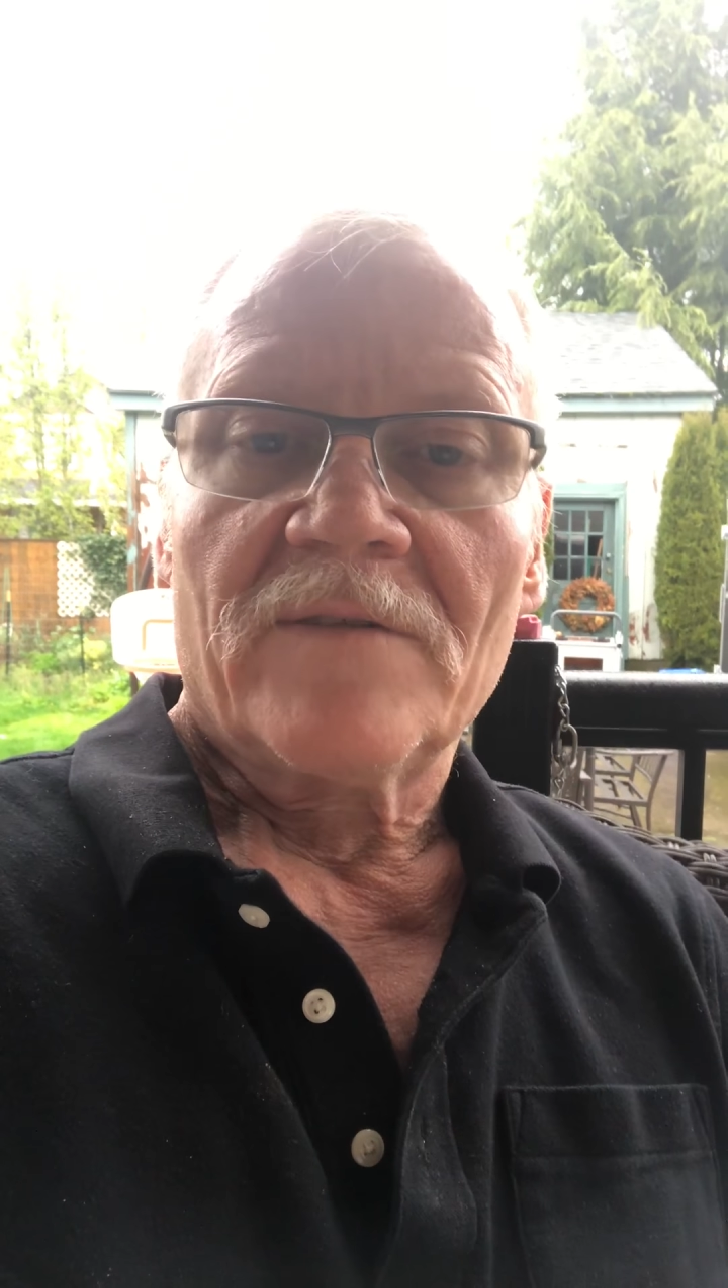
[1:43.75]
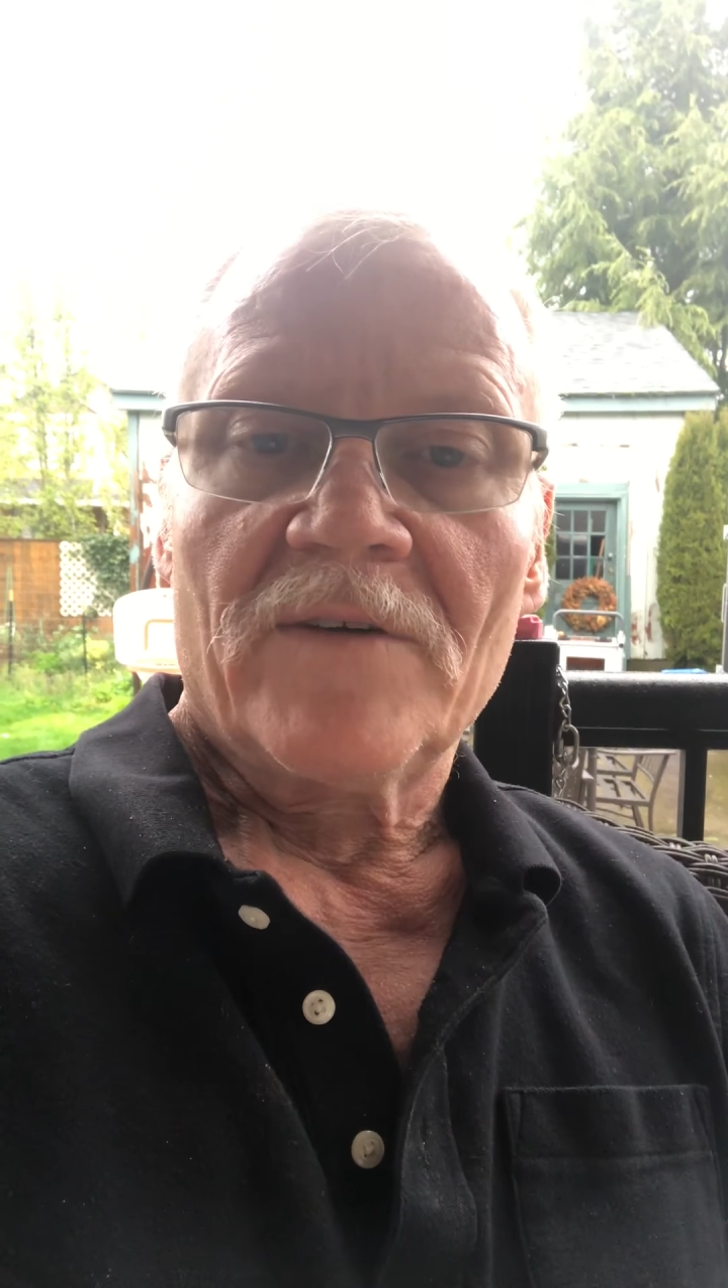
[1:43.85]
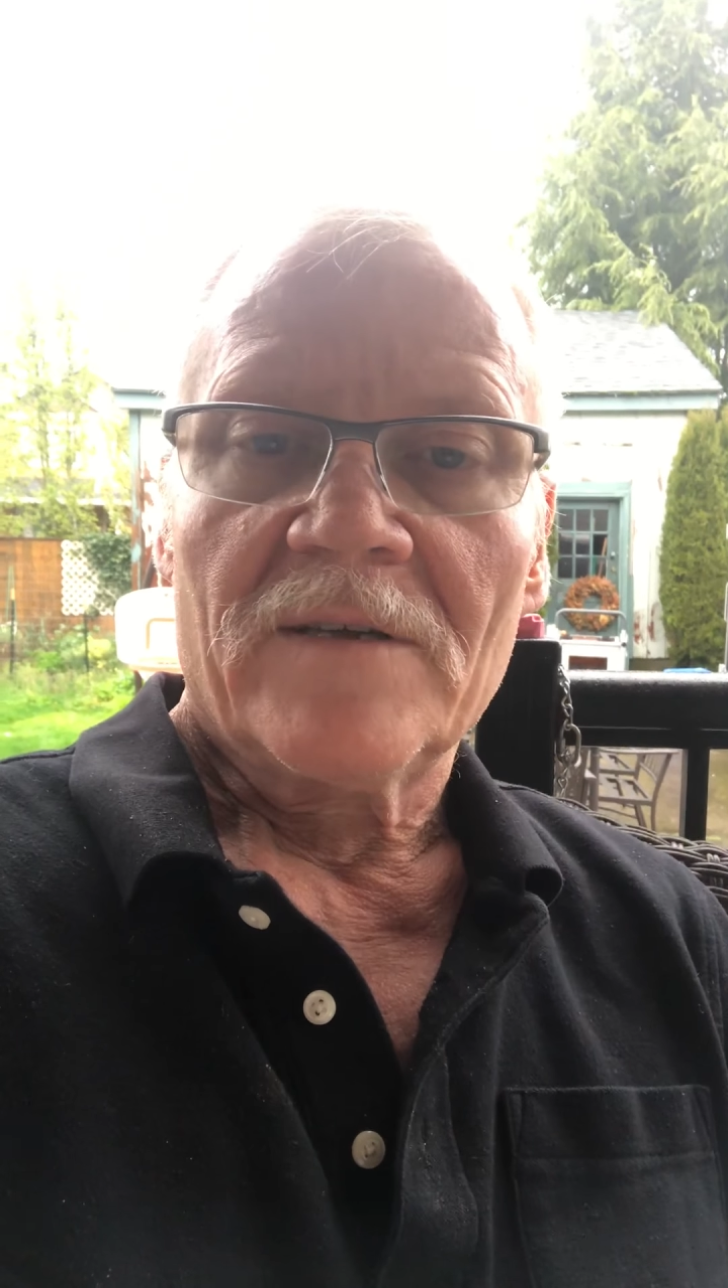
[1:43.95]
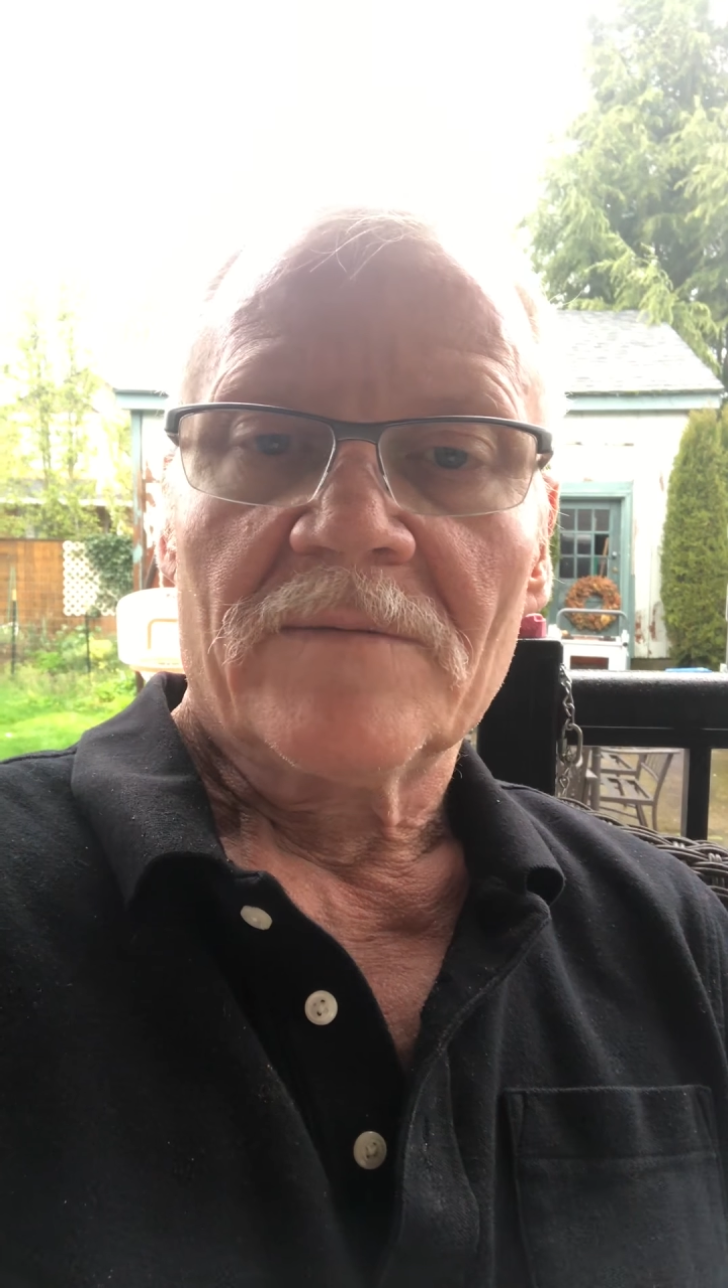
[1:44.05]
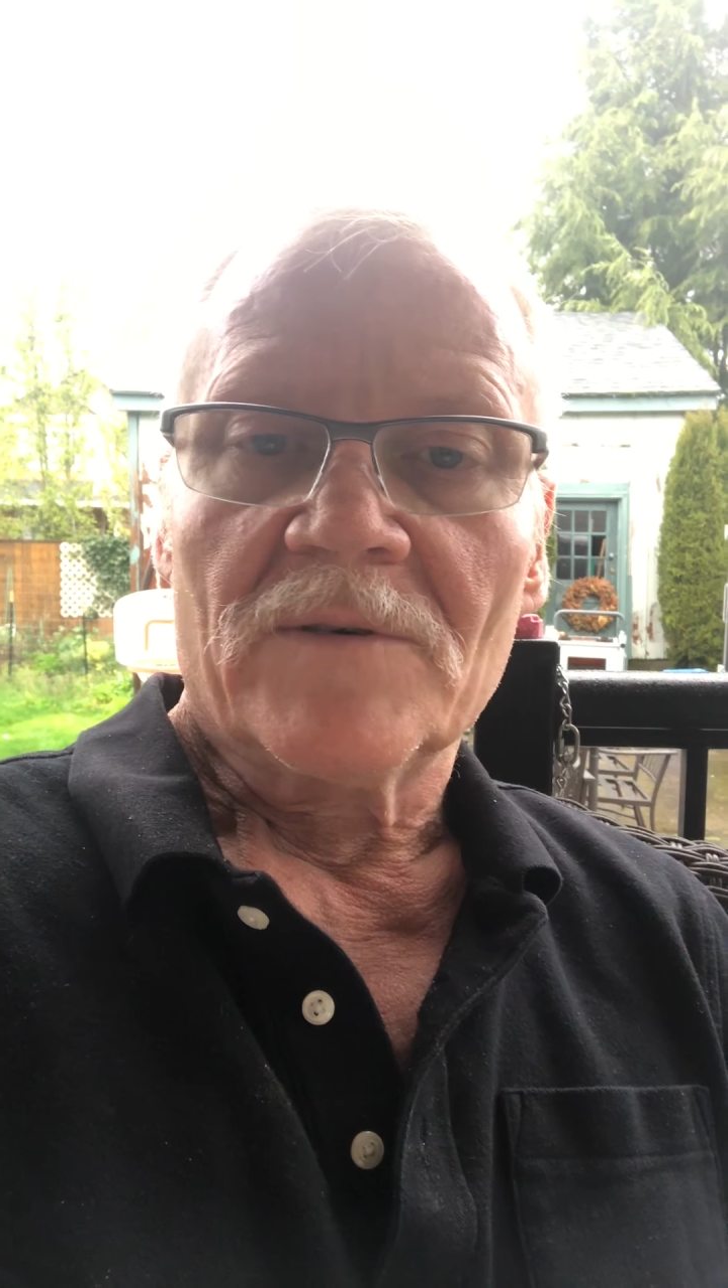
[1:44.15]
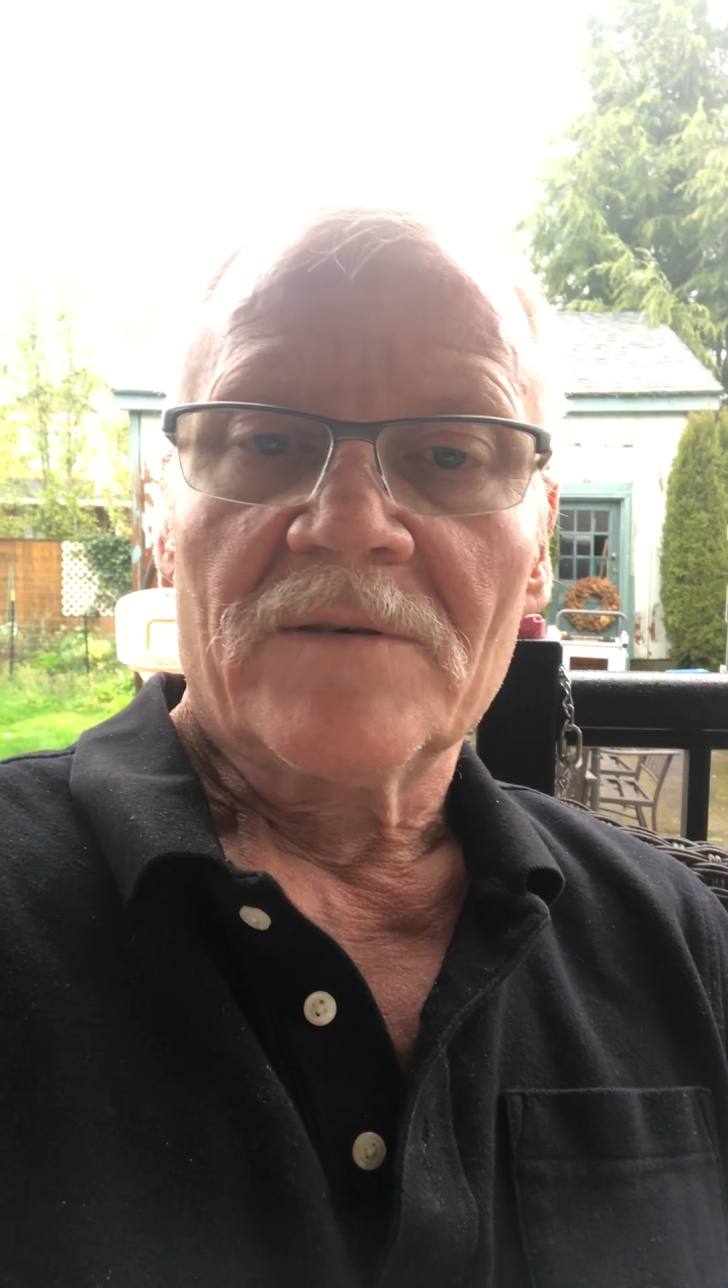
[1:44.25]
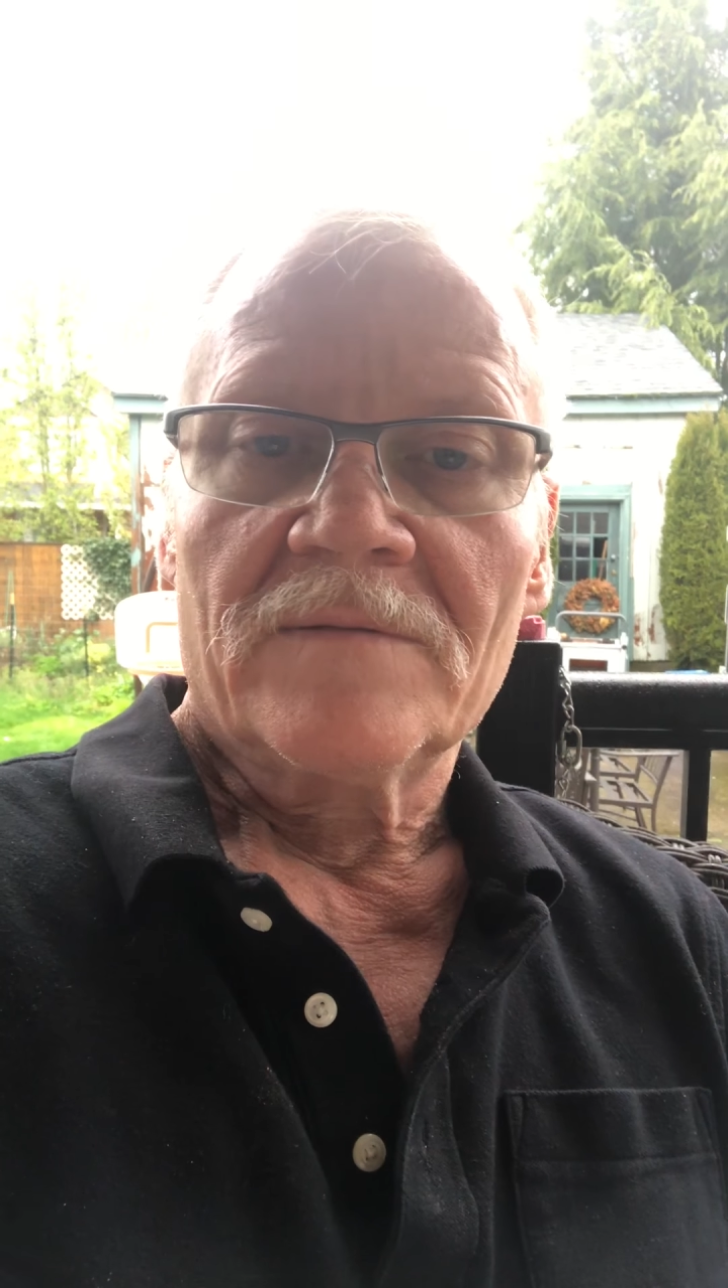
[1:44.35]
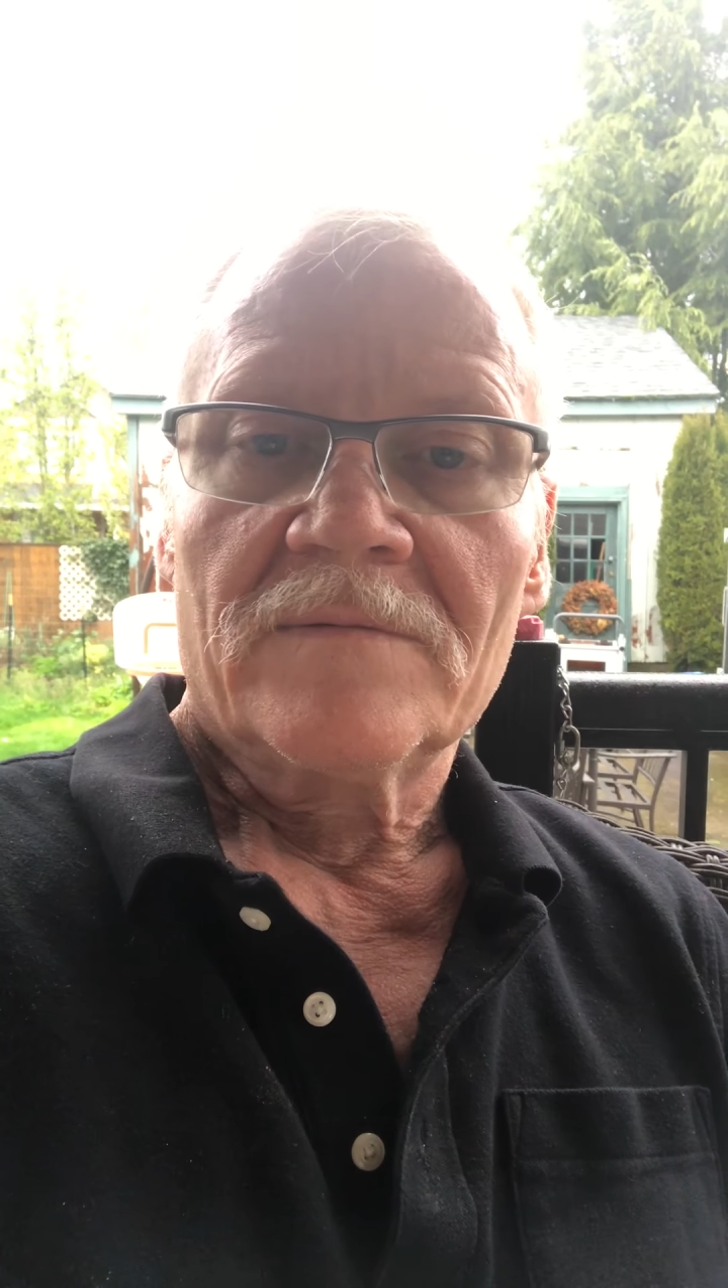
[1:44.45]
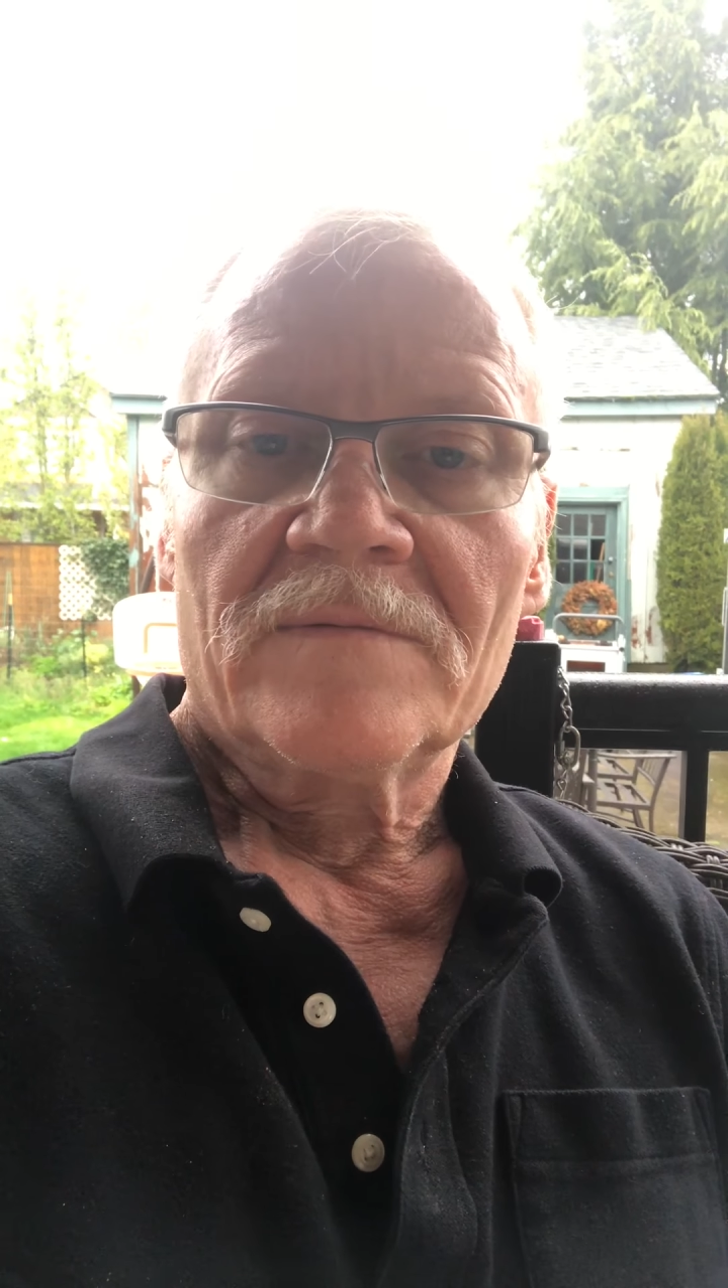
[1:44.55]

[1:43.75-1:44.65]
available.